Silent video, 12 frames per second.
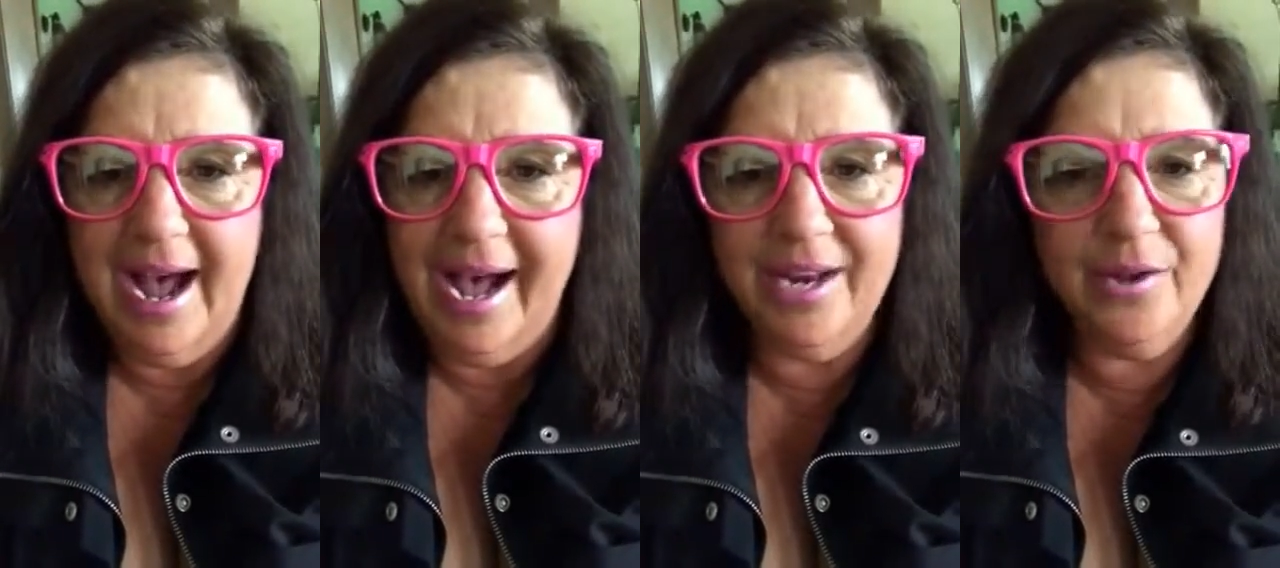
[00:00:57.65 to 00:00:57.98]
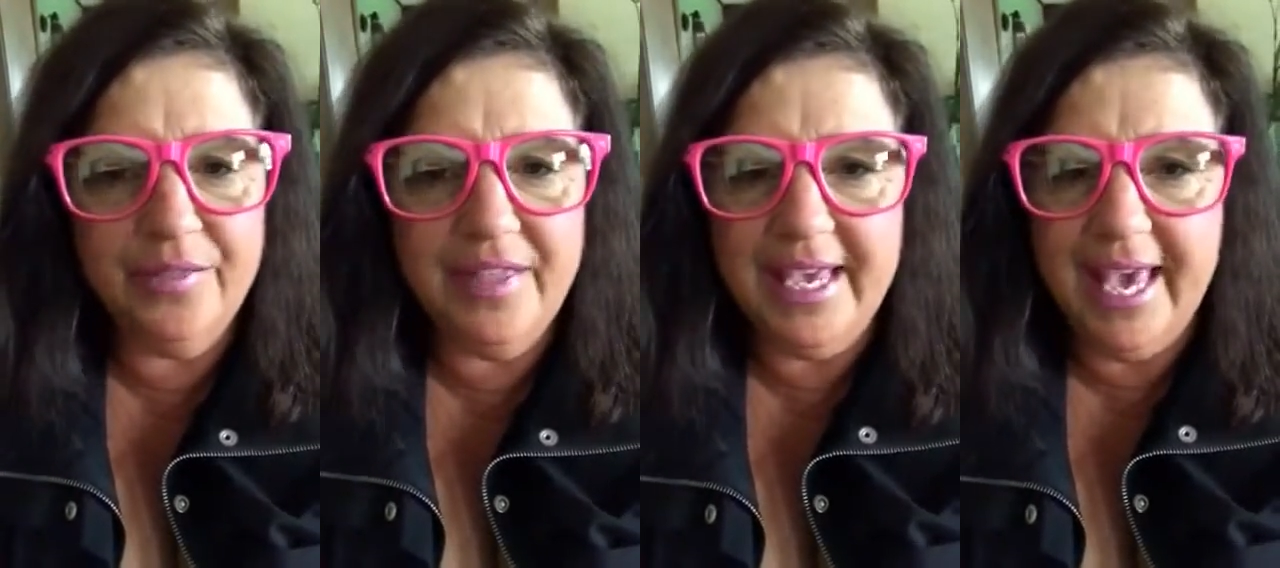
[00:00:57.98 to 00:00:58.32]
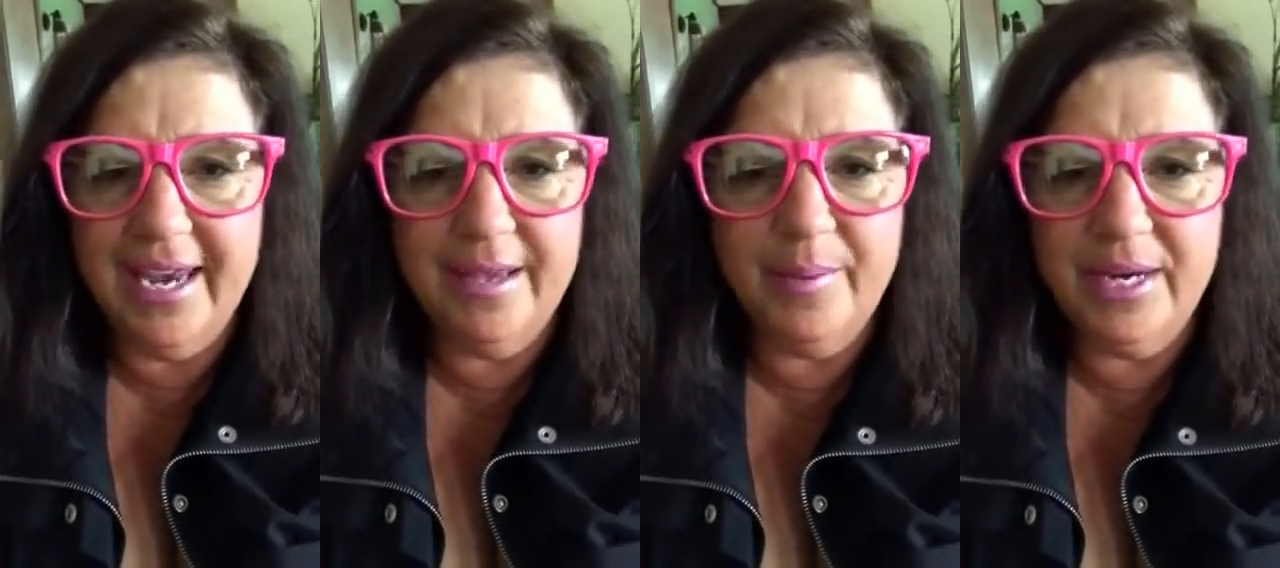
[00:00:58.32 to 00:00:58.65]
I don't think
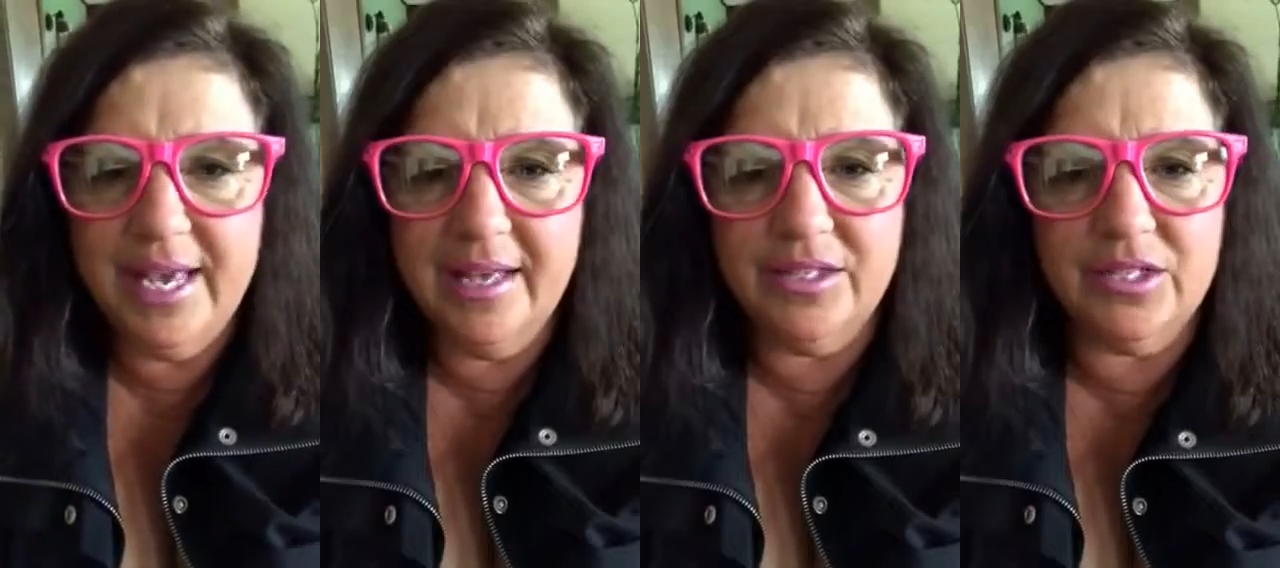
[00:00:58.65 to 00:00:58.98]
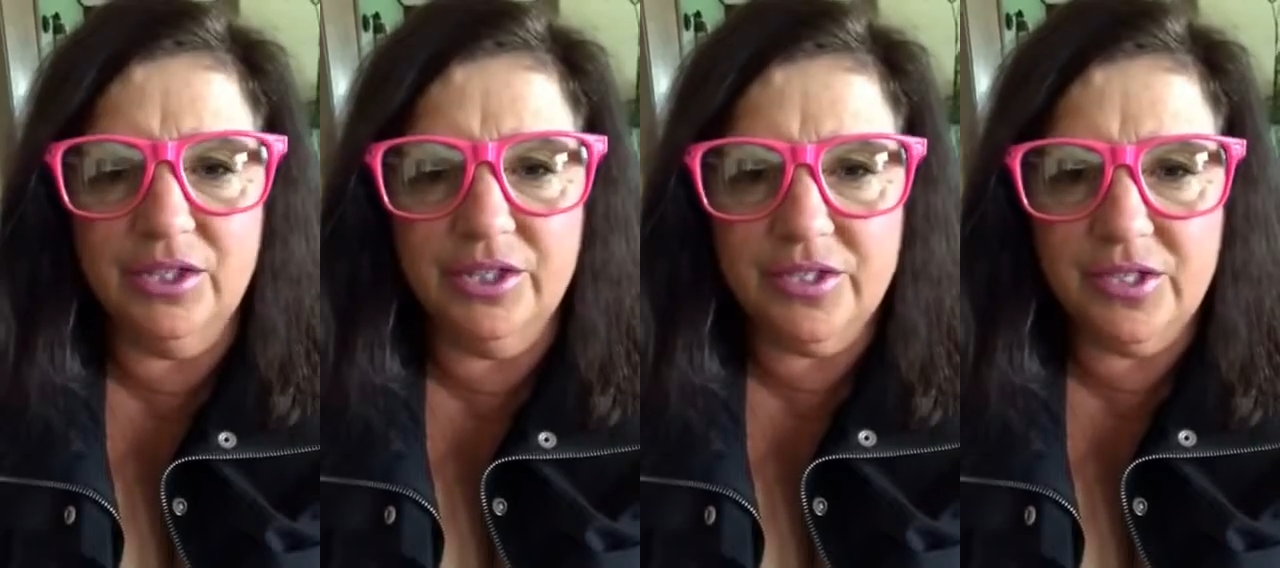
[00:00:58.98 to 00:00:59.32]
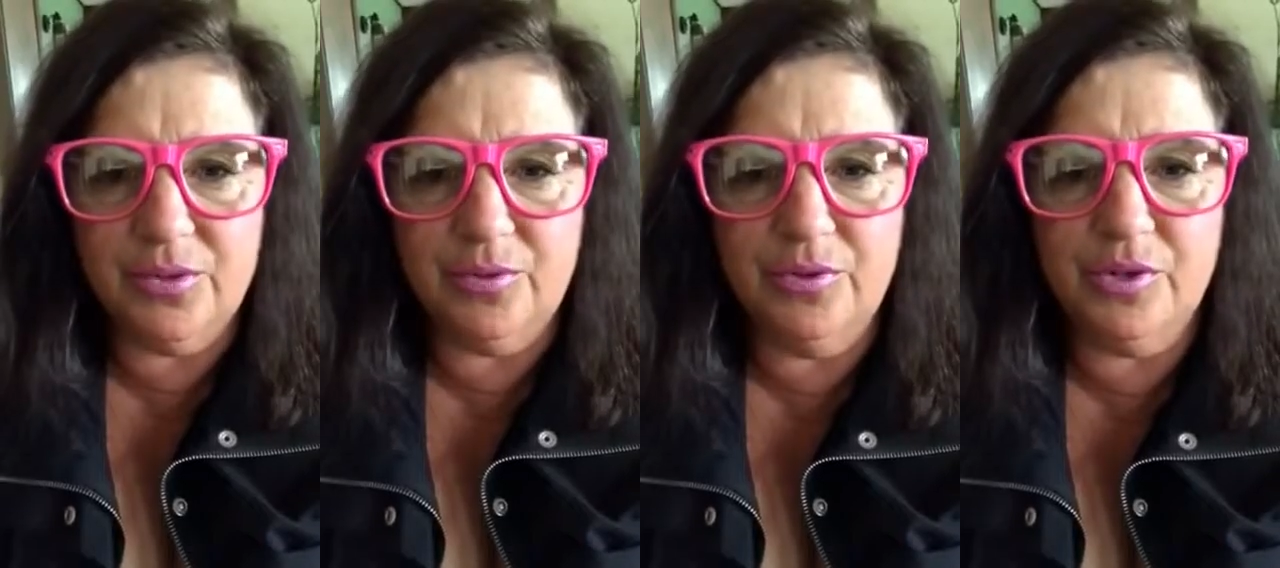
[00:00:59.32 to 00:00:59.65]
anybody else looks
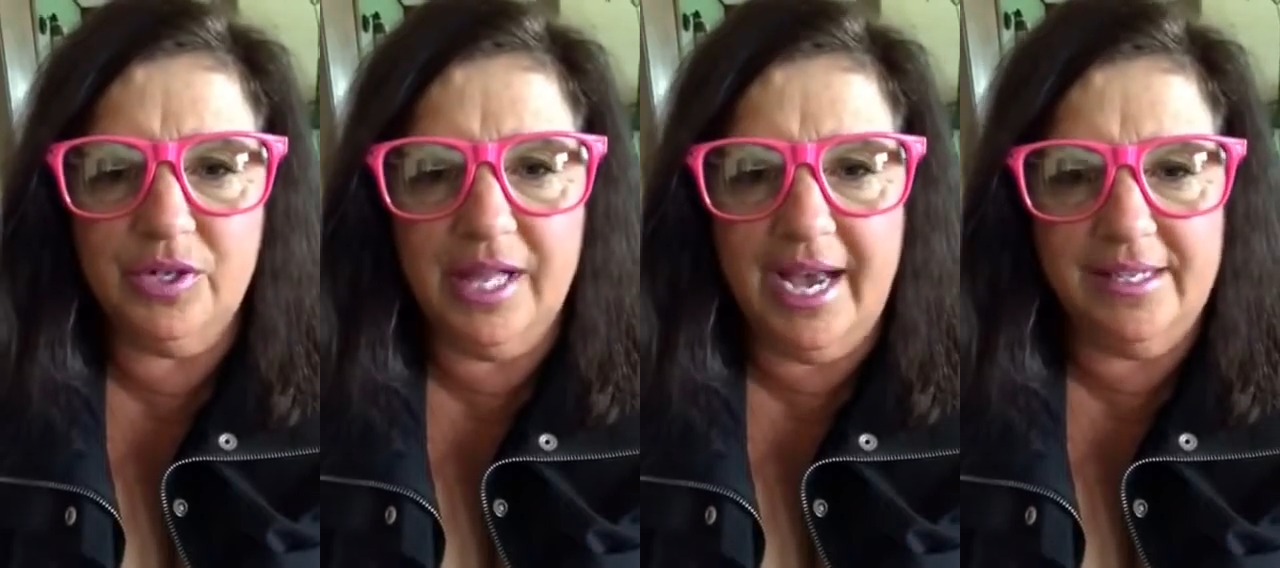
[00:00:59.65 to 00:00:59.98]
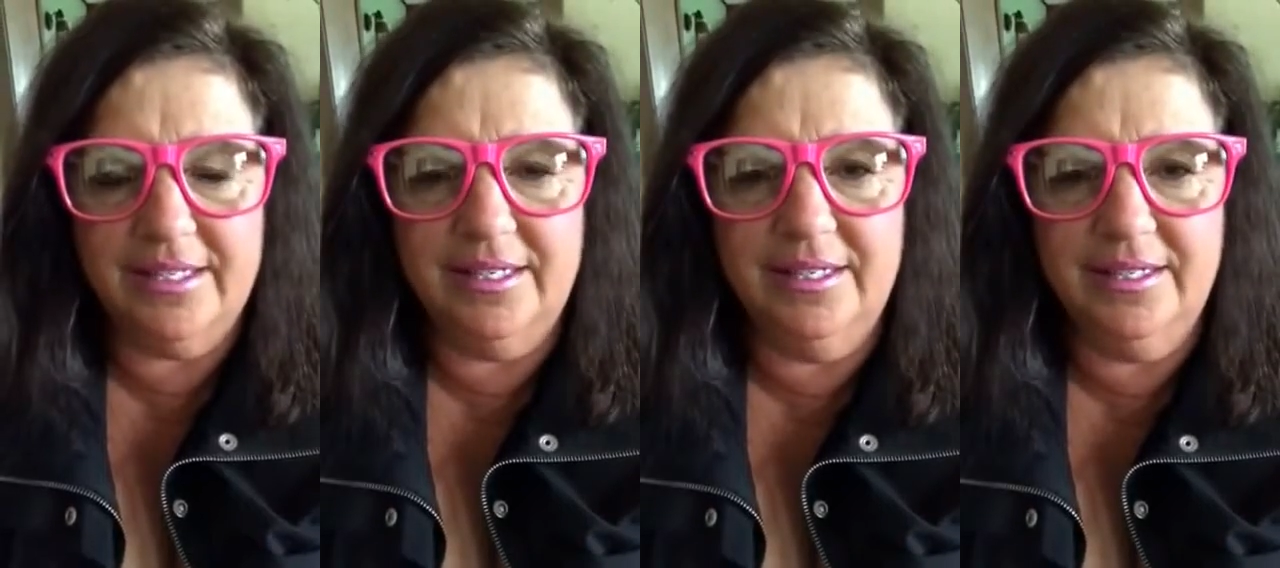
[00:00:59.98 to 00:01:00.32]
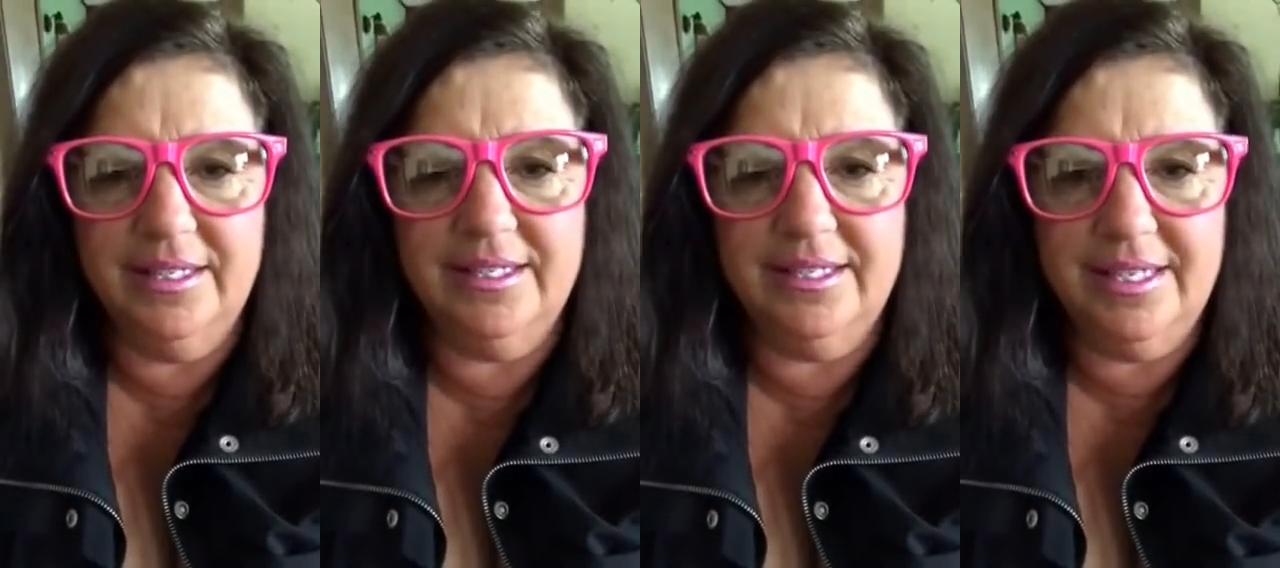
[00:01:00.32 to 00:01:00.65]
through their glasses
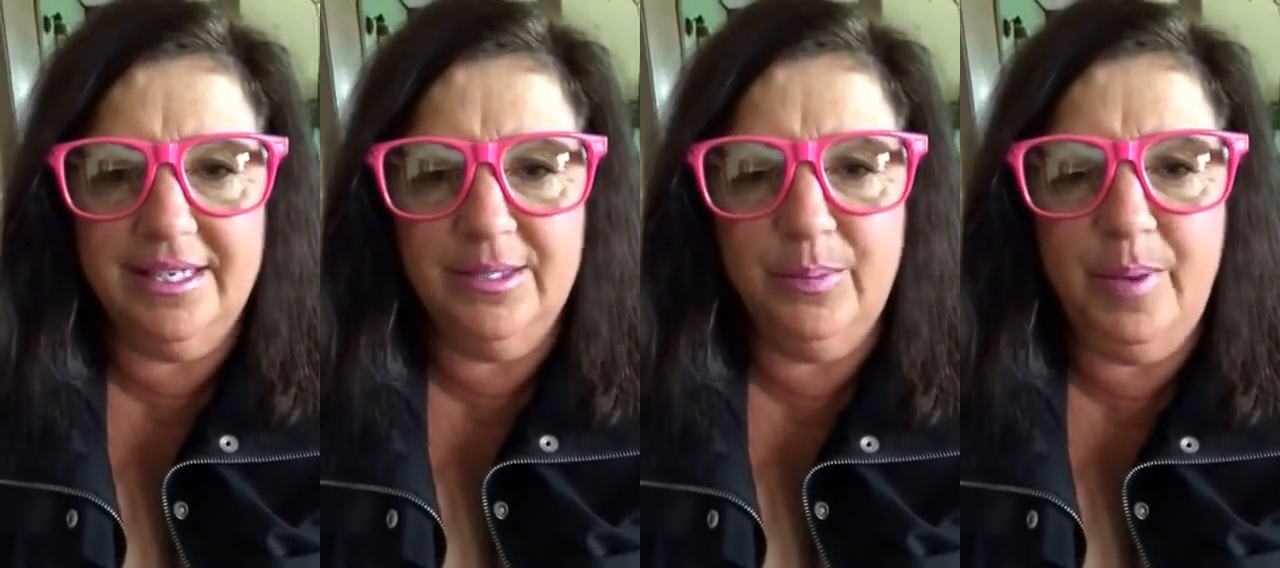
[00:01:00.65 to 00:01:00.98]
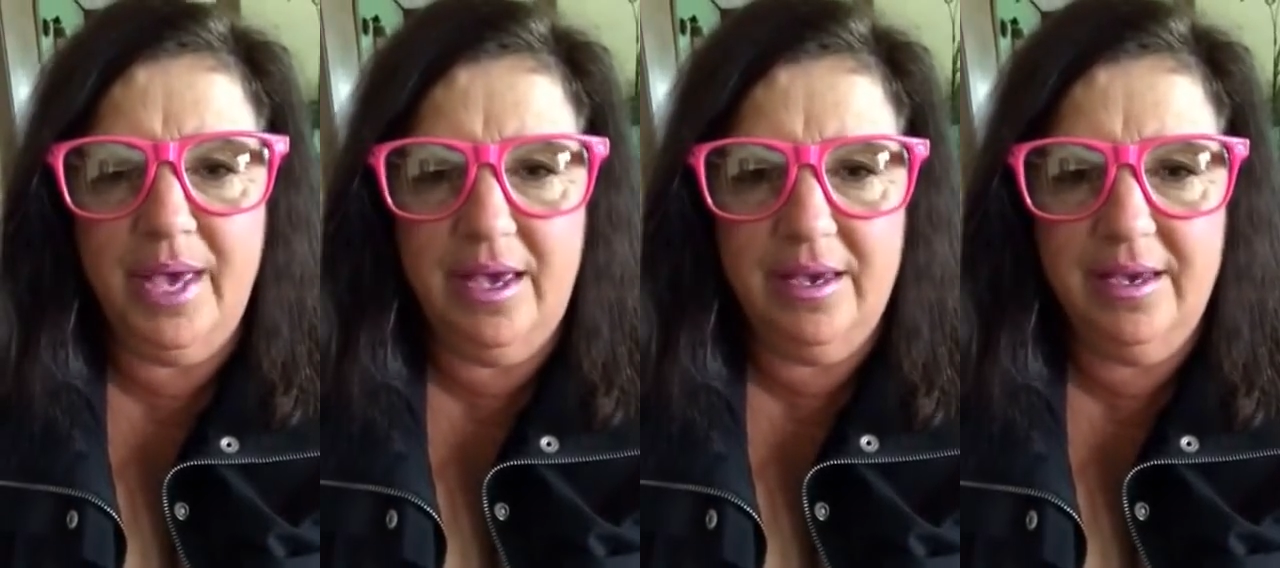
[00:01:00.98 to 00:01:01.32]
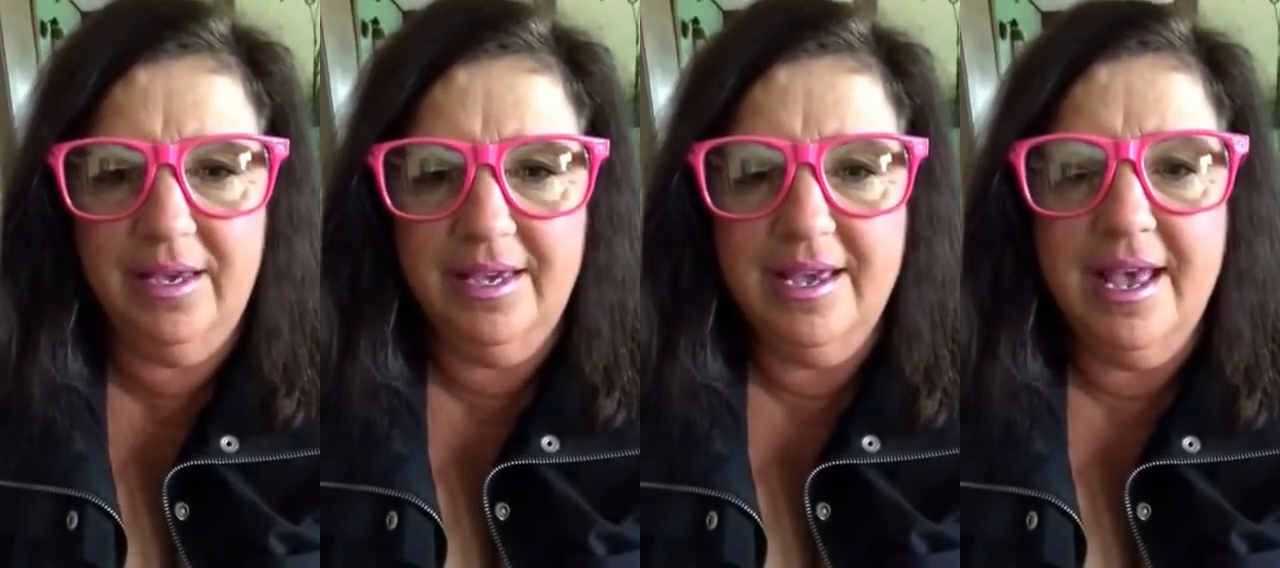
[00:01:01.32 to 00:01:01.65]
and sees pink